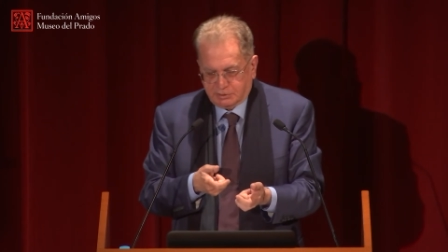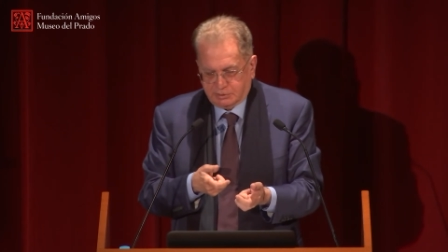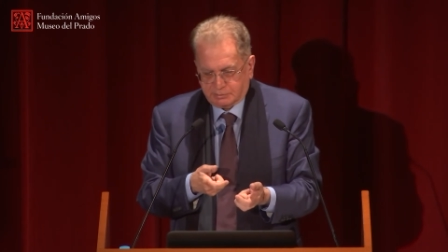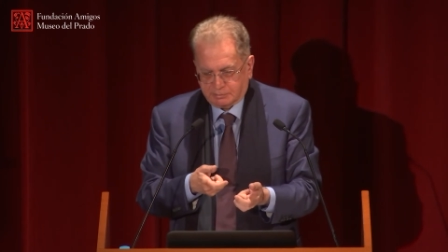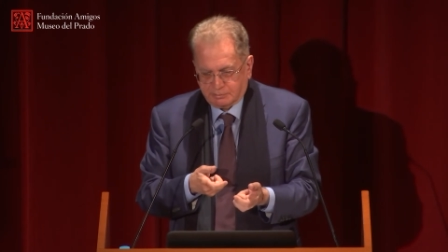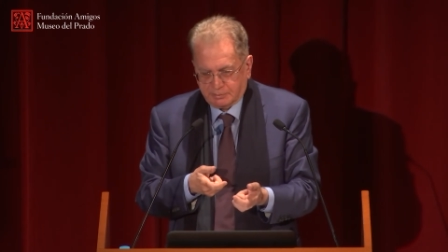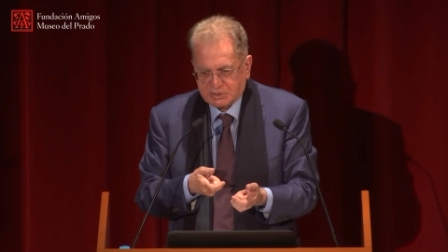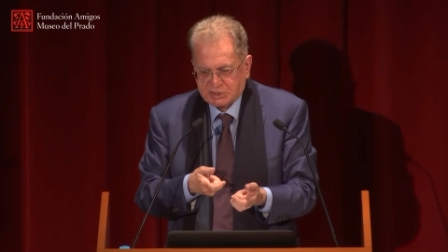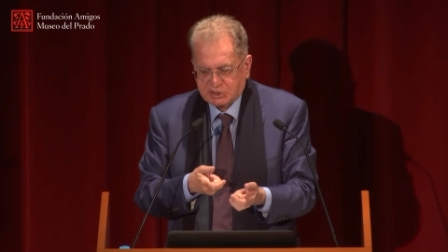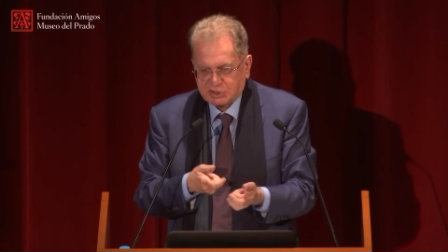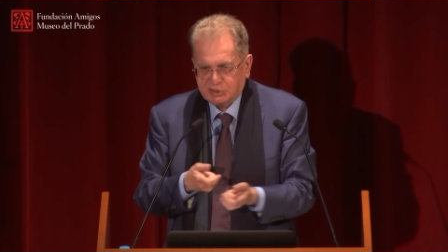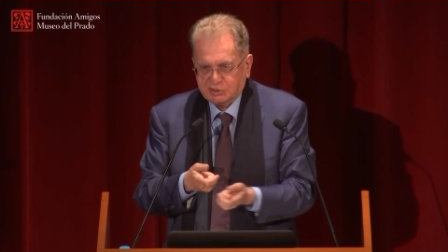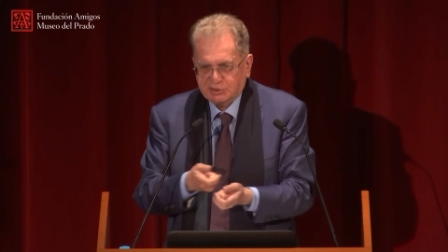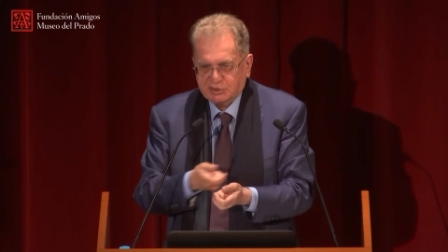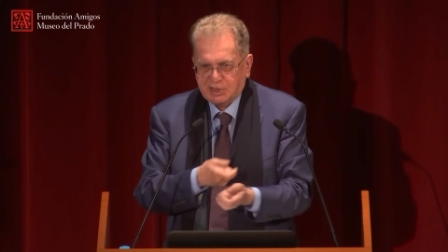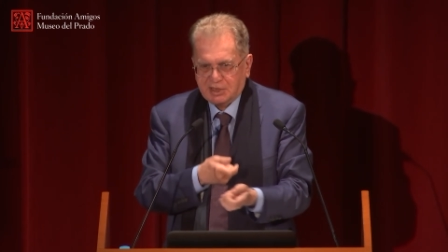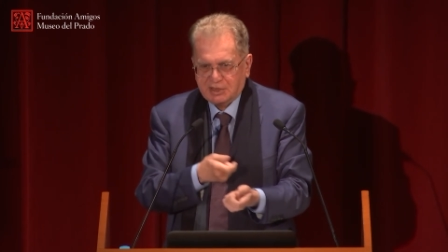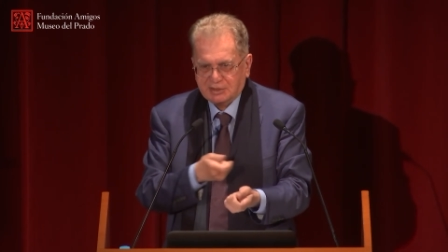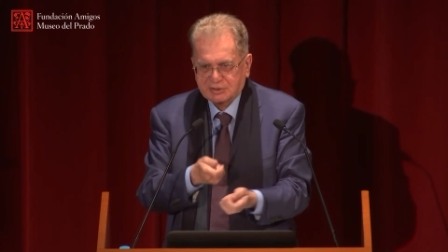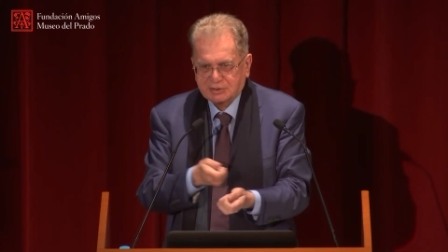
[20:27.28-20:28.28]
machine
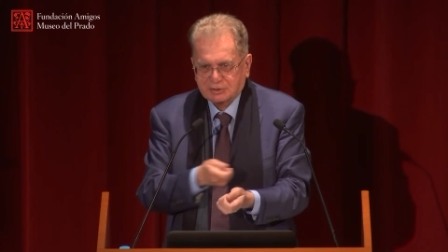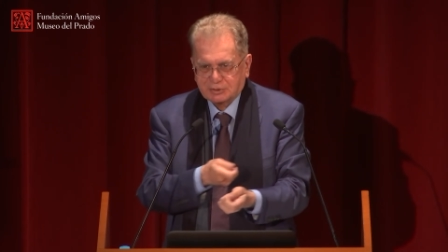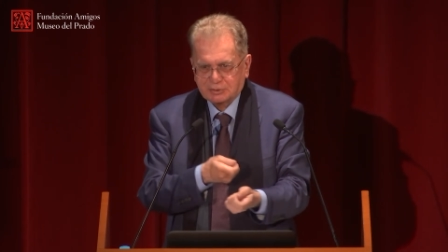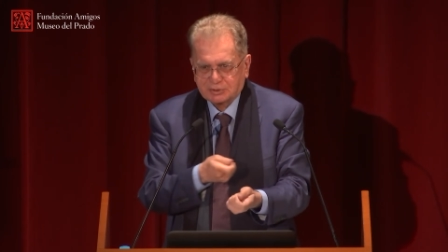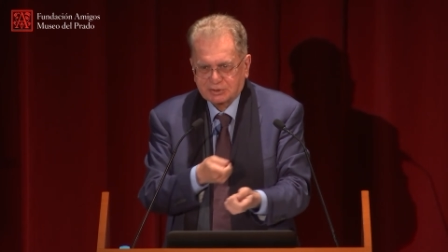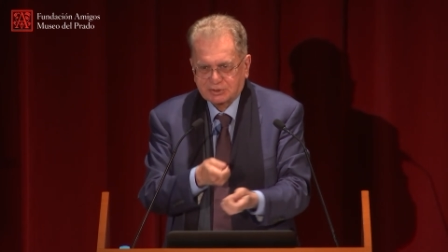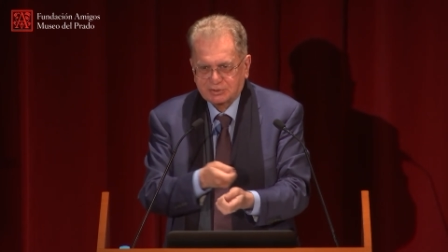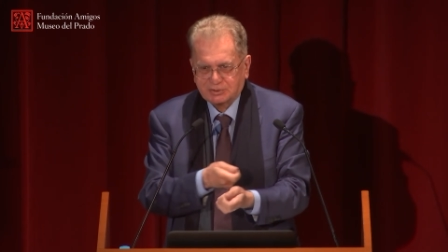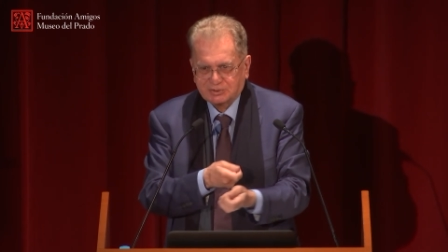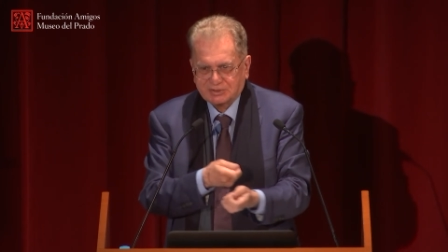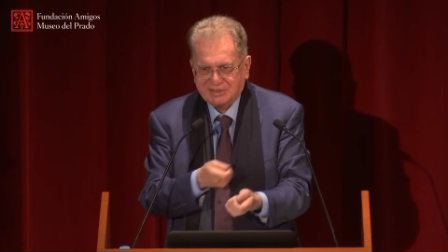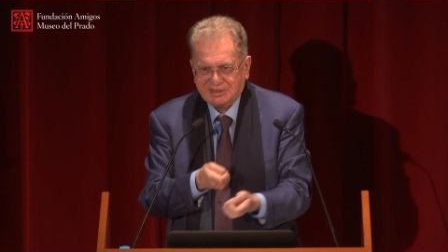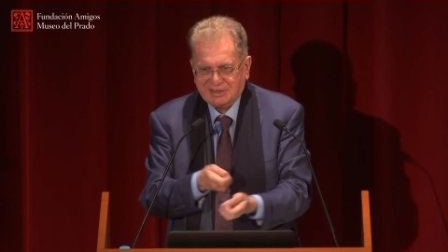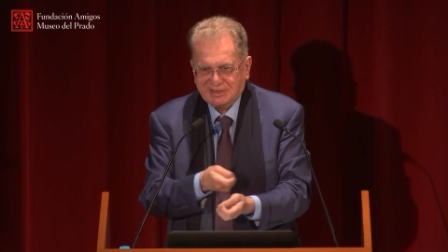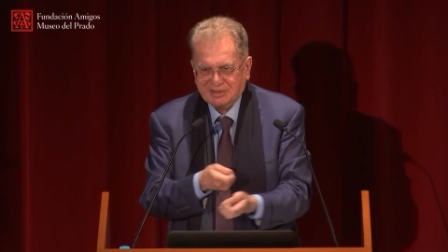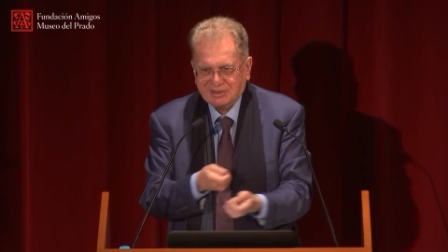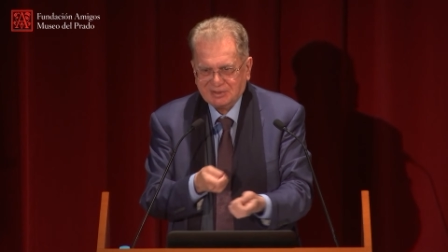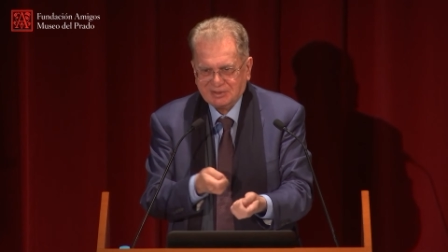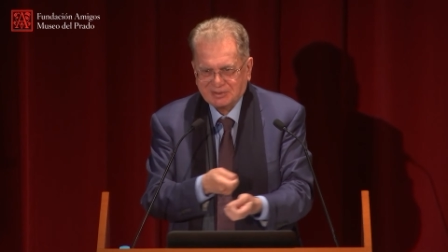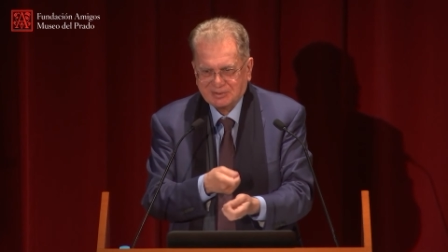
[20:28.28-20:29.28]
guns to shoot in
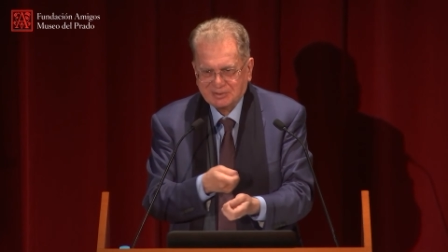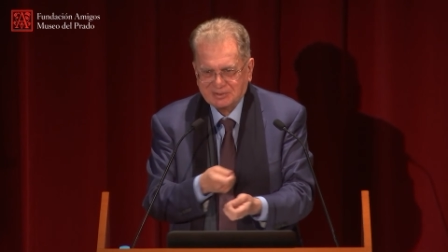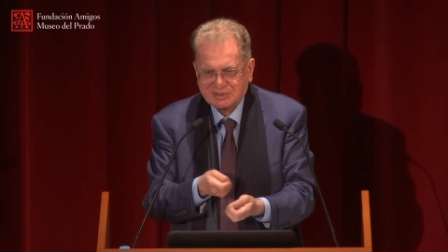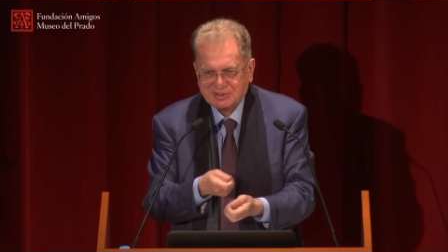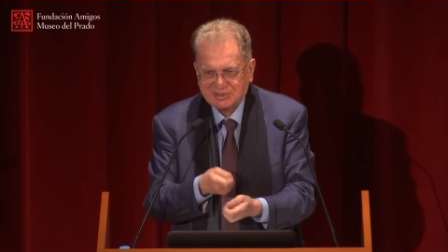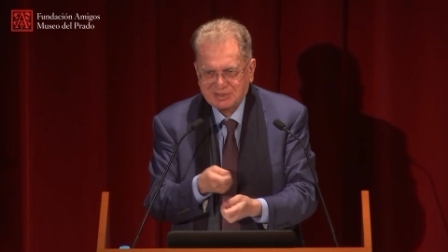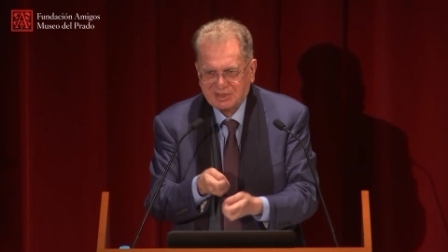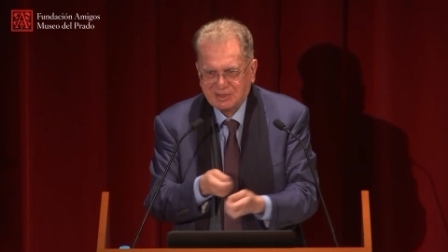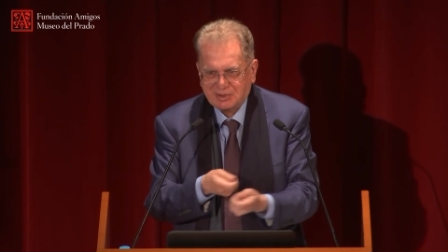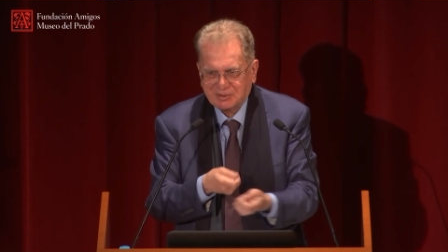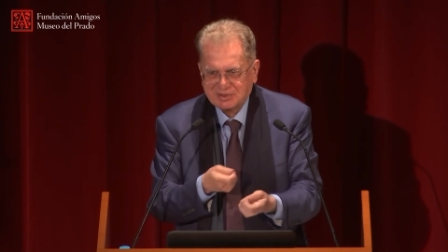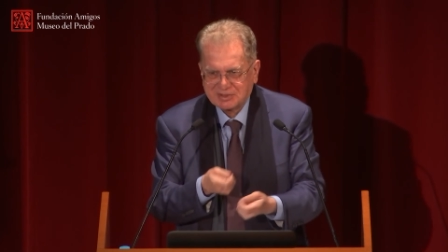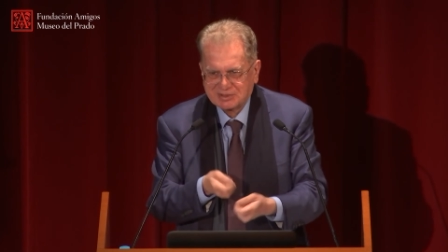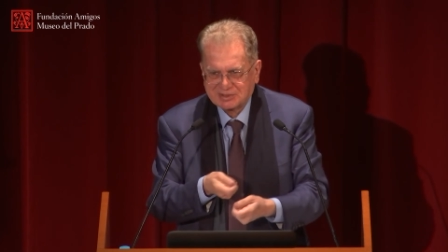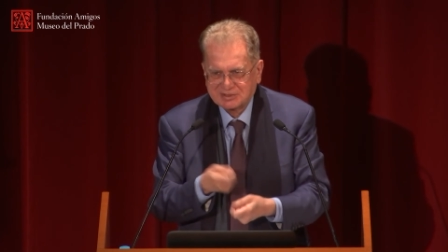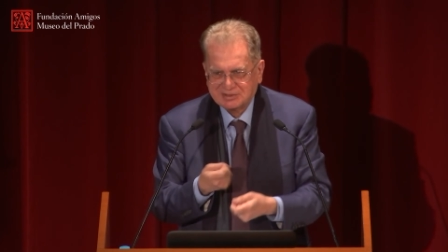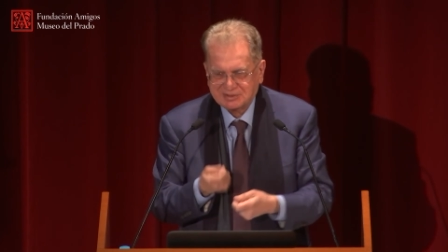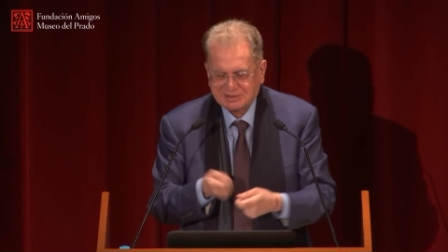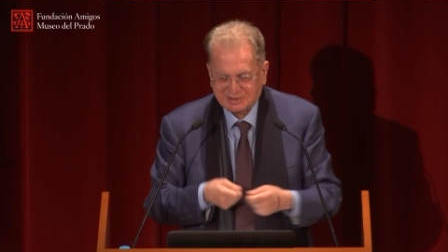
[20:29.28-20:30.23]
and then to see how these